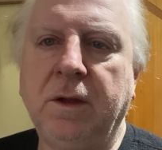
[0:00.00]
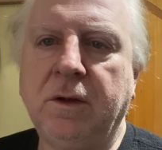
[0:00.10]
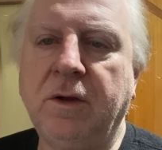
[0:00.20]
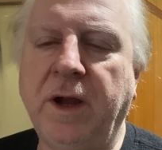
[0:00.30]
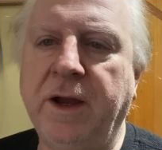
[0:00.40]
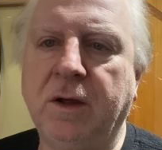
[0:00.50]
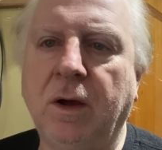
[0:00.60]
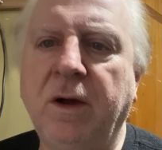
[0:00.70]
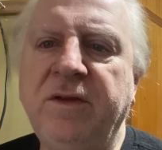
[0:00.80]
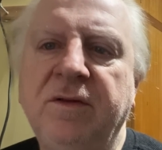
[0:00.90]
G'day
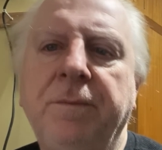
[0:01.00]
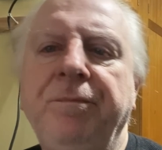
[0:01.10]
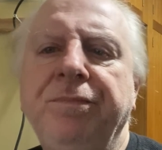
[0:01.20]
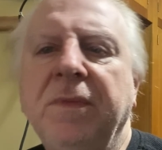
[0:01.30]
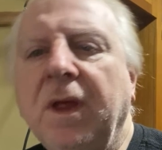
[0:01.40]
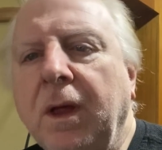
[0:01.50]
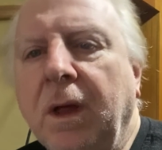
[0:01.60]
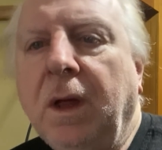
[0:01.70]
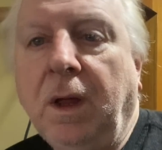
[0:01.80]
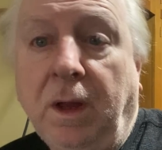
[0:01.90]
guys.
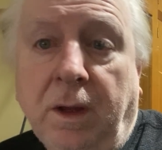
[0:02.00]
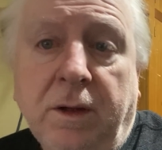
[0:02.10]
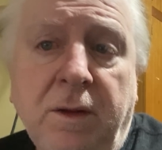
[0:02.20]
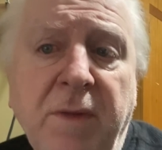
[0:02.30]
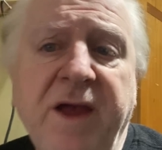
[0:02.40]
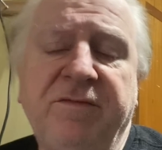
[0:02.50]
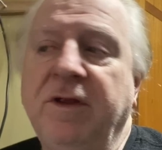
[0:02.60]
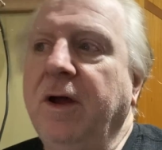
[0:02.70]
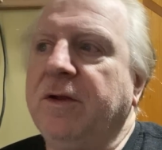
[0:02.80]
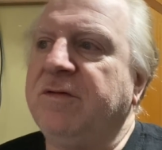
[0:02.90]
You may have
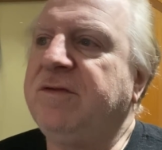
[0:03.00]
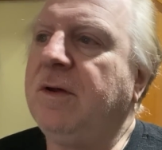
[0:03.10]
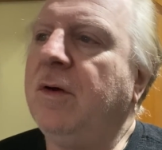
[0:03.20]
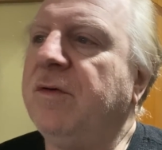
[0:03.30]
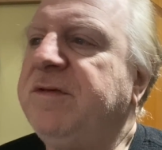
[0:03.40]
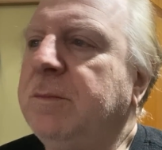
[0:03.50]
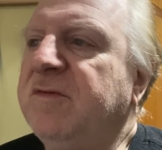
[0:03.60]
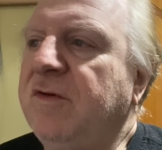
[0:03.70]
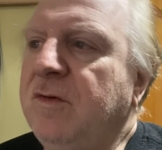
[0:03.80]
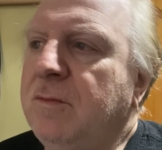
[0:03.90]
noticed, or some
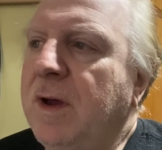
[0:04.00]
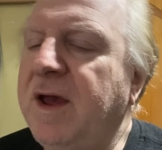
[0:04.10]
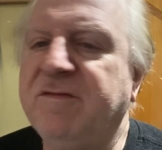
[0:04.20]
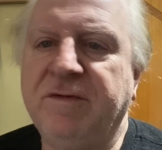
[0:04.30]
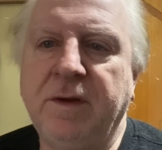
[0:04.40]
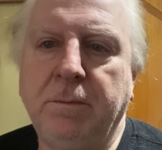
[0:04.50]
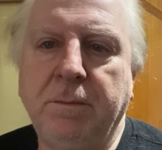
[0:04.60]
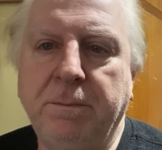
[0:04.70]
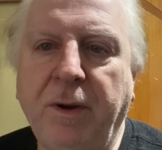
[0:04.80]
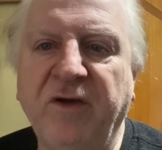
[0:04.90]
of you have
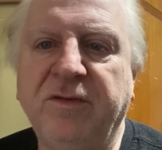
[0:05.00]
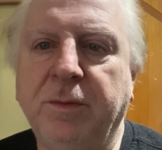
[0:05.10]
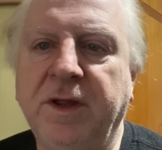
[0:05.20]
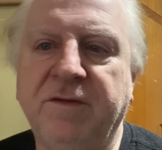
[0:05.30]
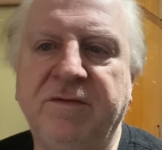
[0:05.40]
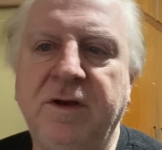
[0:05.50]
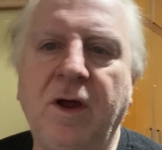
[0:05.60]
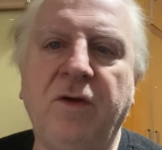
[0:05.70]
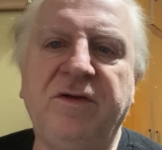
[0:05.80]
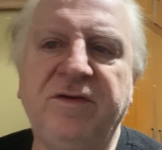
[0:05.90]
possibly
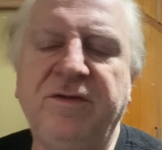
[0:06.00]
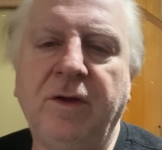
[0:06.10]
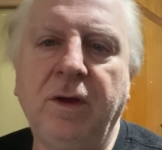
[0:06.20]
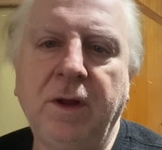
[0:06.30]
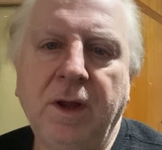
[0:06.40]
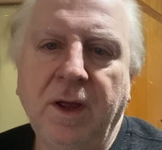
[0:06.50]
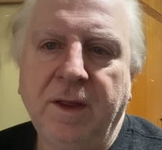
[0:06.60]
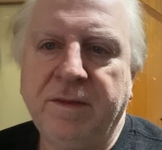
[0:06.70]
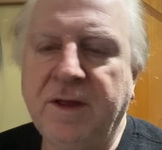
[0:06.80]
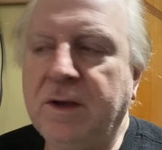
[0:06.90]
noticed,
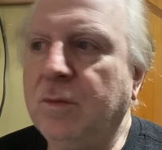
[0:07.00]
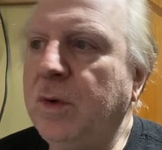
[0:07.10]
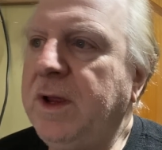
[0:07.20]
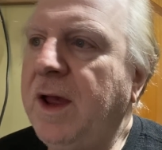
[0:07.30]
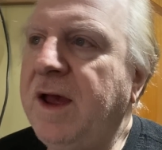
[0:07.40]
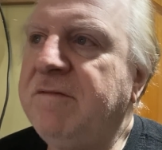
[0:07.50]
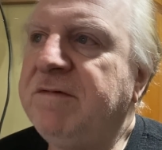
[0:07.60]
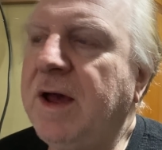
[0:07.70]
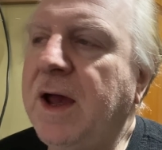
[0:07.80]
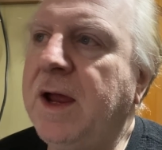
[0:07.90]
that we have
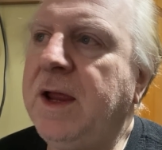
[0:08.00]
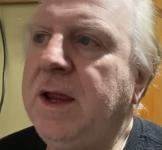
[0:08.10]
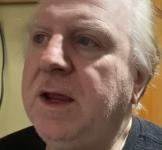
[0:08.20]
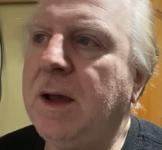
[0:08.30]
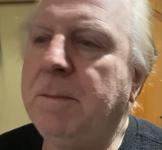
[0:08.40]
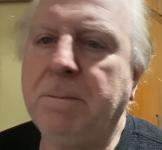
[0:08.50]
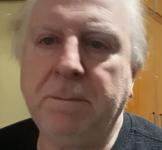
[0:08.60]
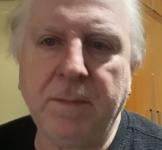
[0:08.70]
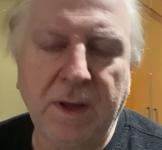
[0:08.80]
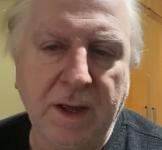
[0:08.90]
a
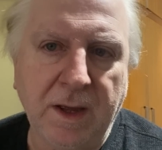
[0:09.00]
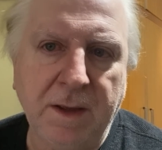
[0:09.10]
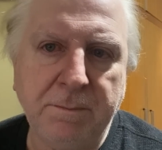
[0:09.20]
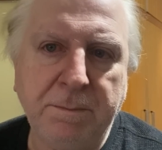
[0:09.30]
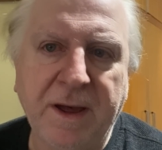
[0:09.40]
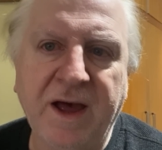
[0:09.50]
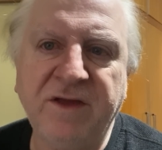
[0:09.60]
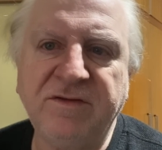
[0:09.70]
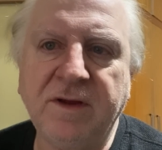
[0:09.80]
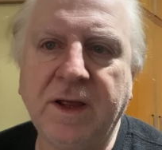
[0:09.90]

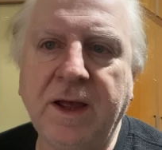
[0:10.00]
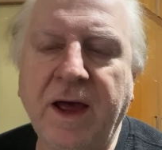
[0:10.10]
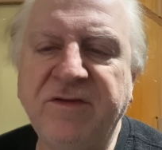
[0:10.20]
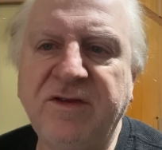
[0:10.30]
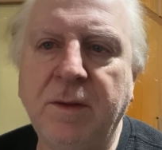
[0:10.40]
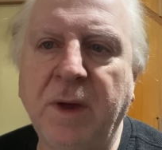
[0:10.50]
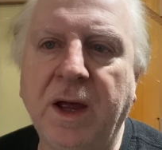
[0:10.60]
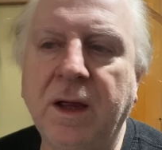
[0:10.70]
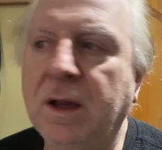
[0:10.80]
past customer